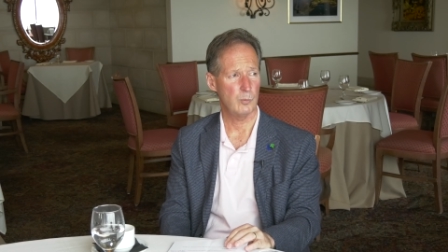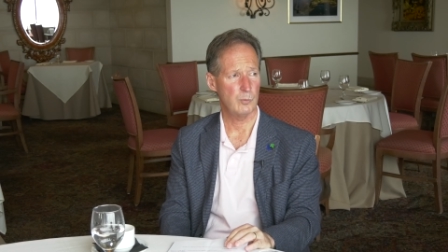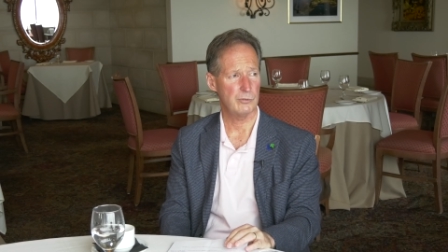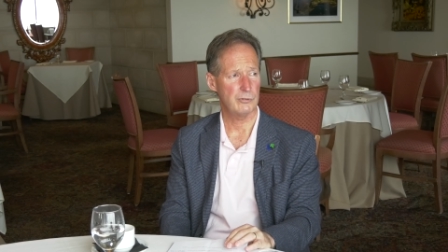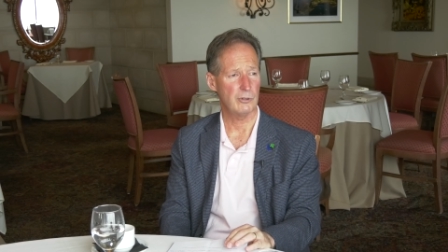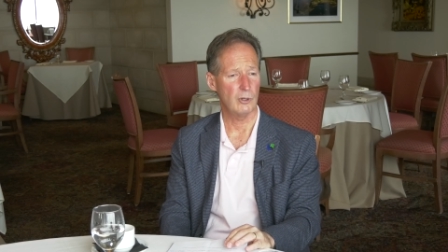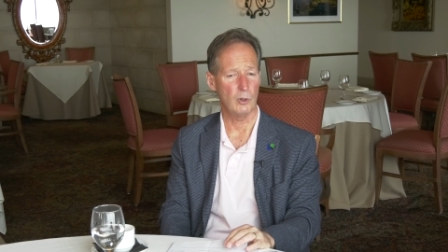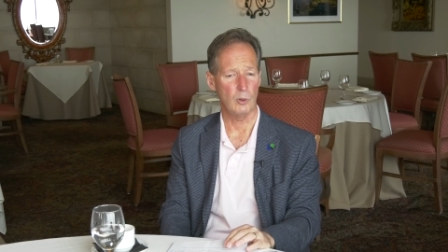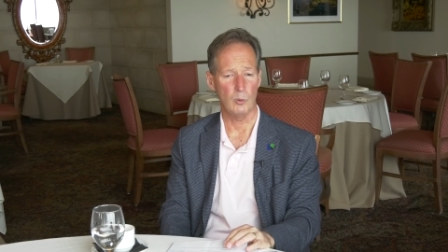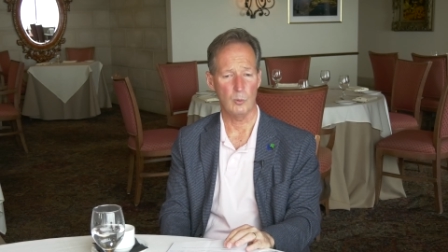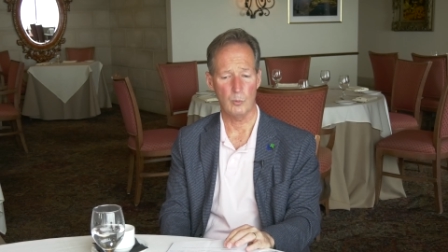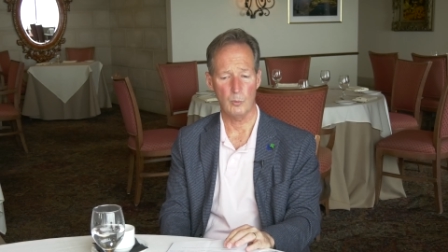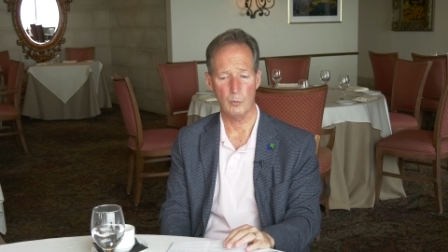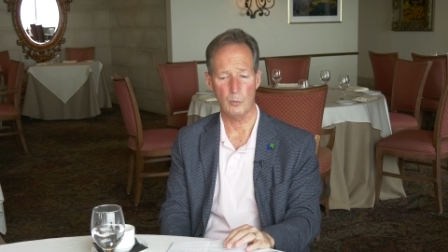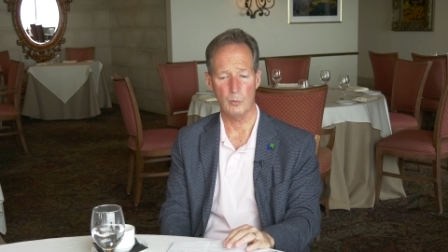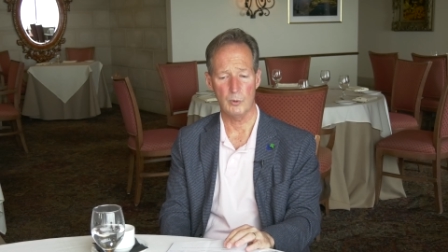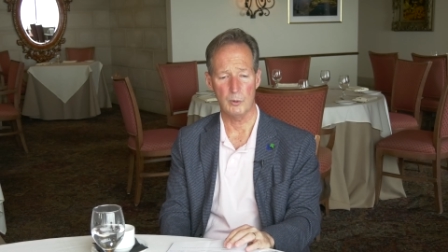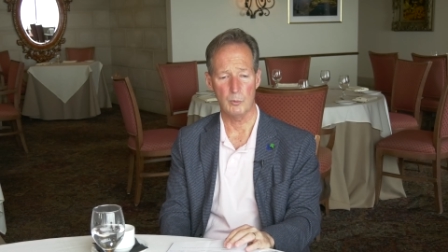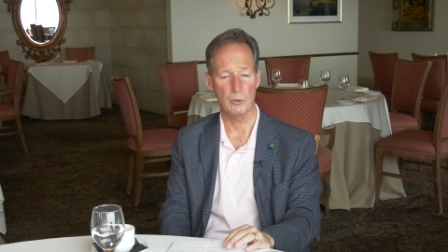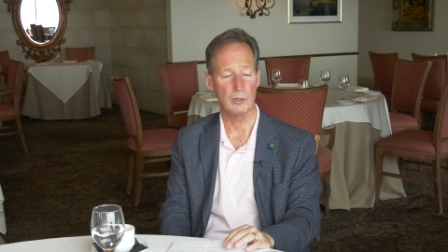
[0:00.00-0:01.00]
so
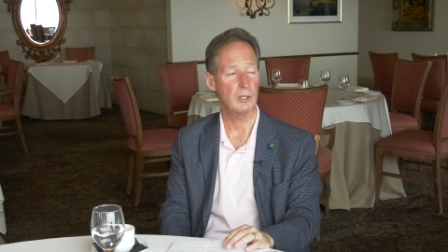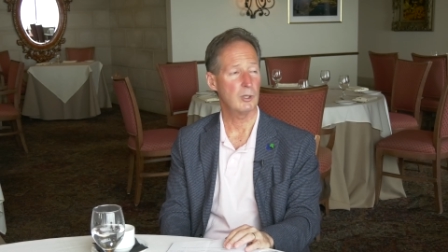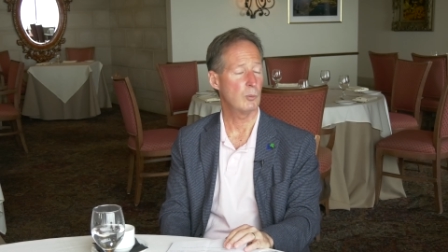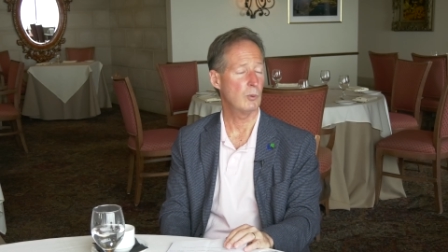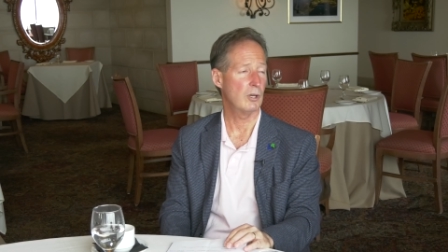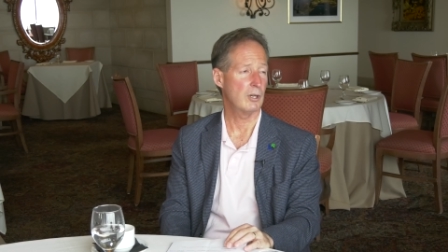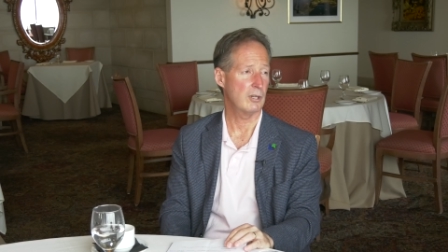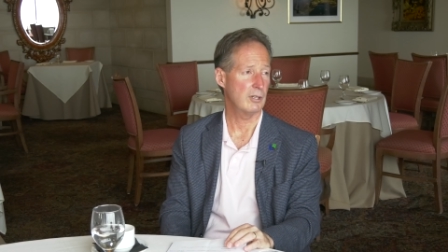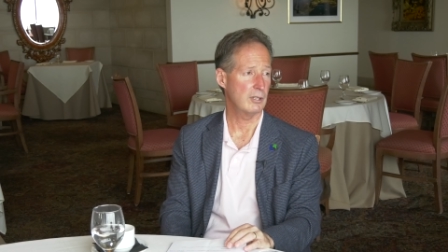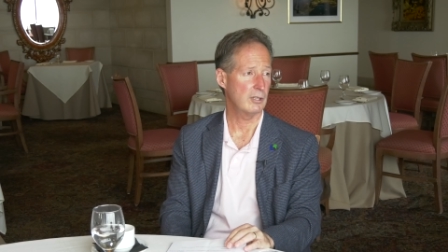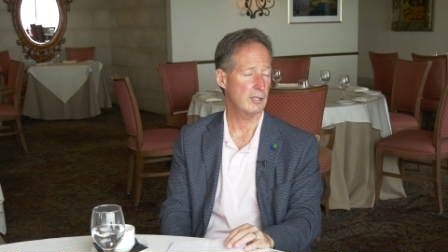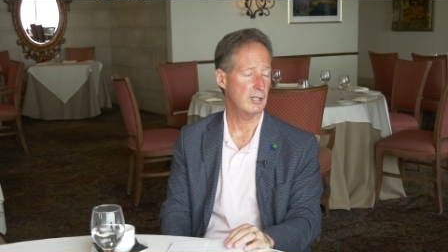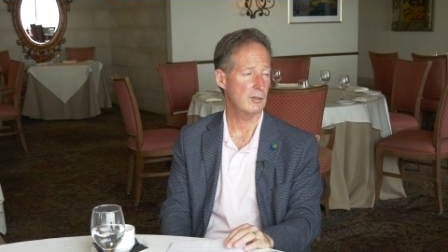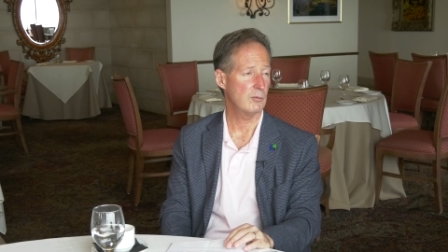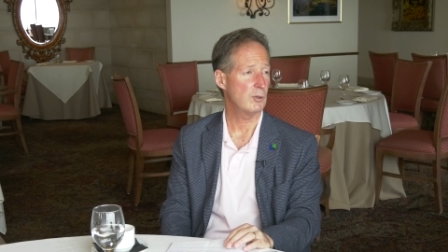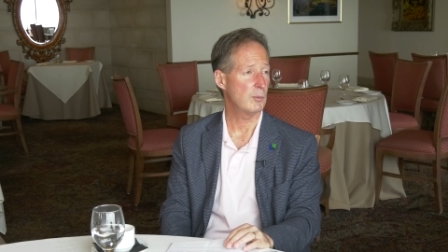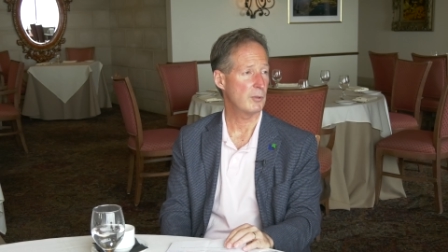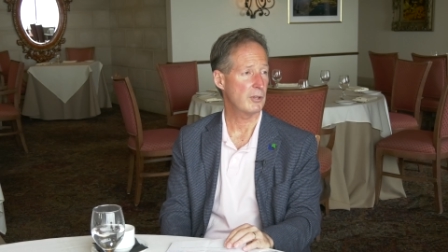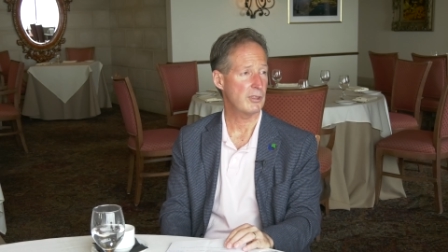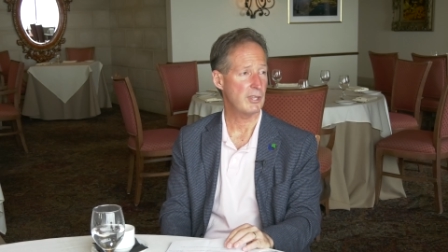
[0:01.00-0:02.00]
we really wanted to
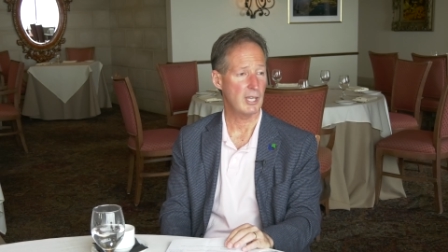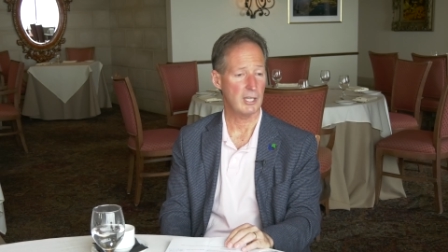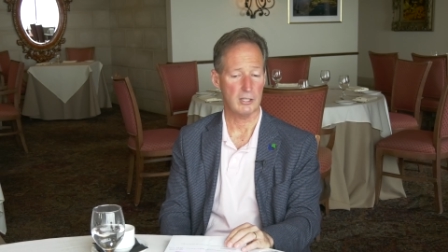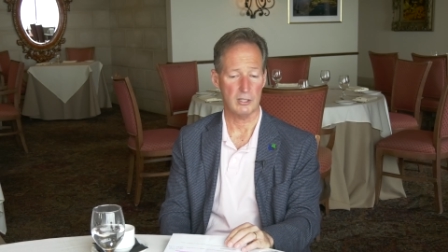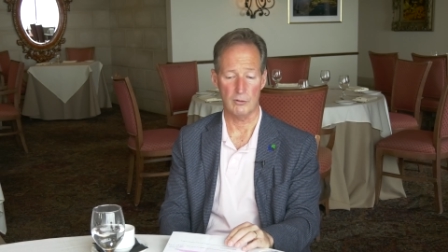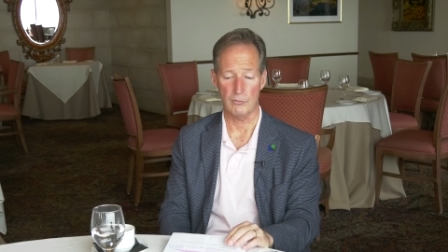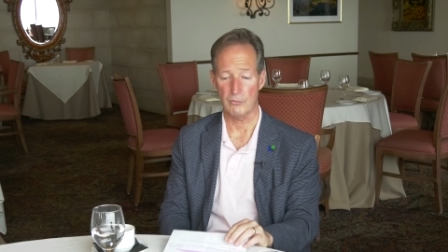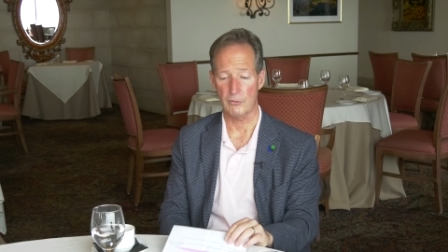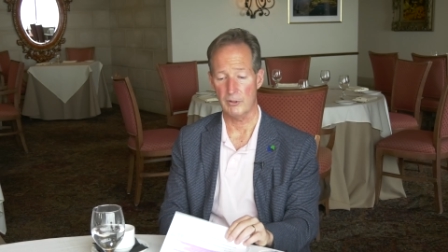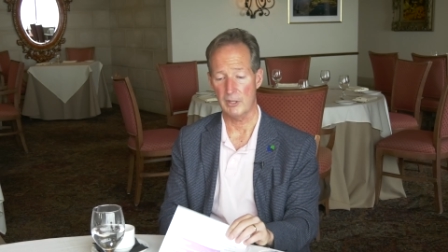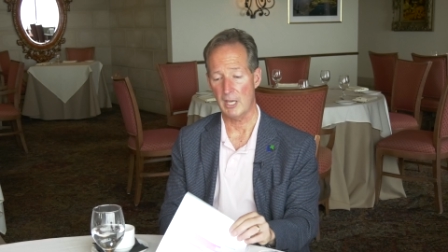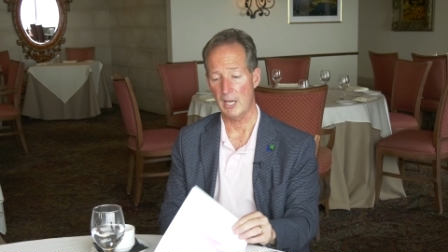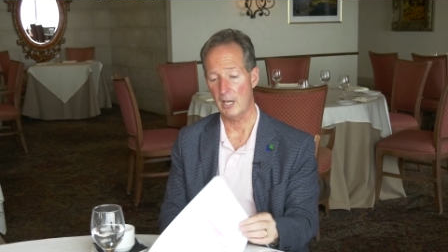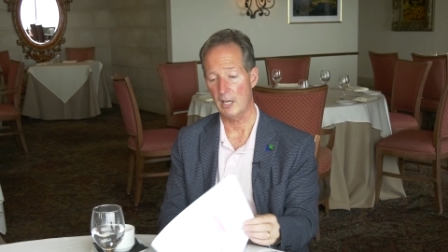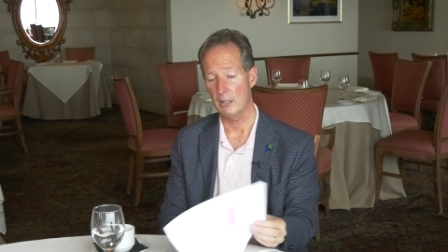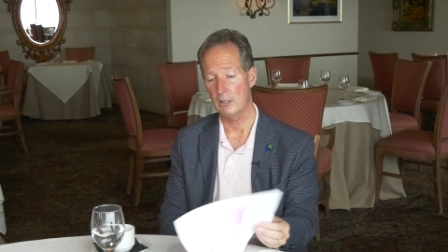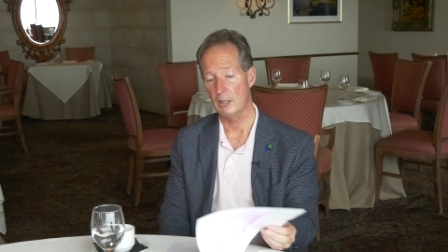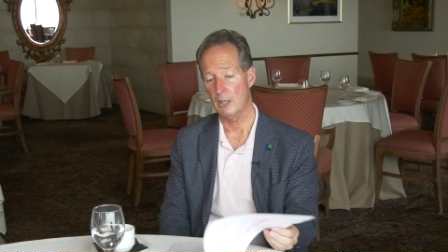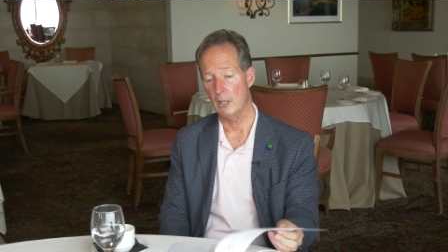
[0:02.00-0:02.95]
give him a thank you for that.